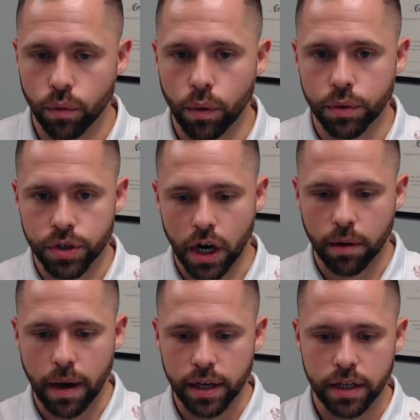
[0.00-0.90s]
What we're talking
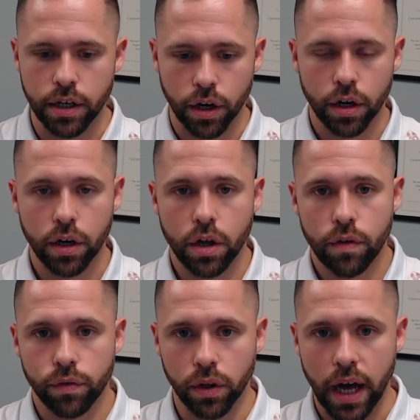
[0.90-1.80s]
about here,
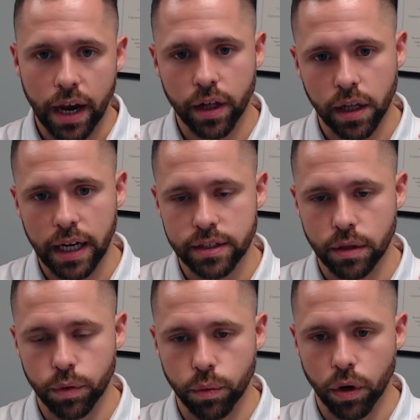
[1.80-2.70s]
for a lot of the clients that
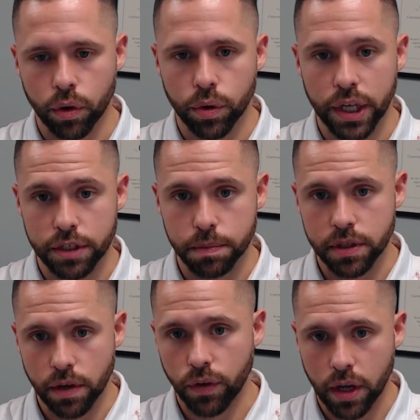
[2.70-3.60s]
we work with at
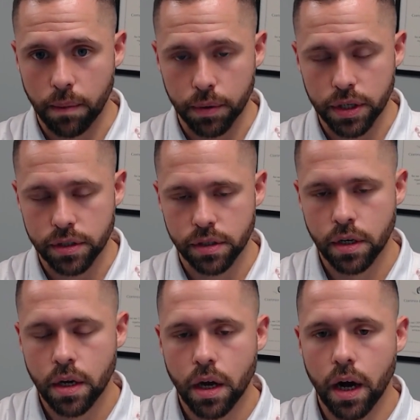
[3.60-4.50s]
specific companies
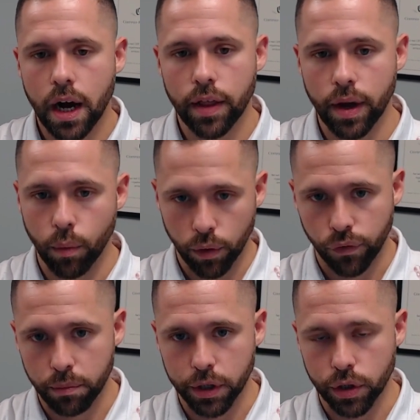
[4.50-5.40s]
that we're
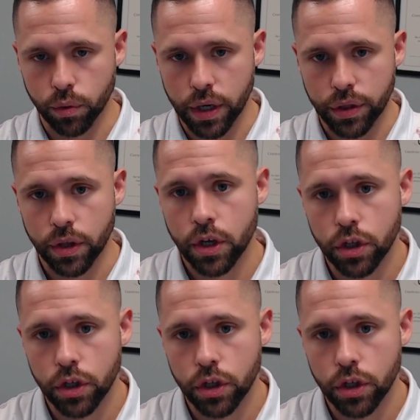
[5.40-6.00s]
familiar with,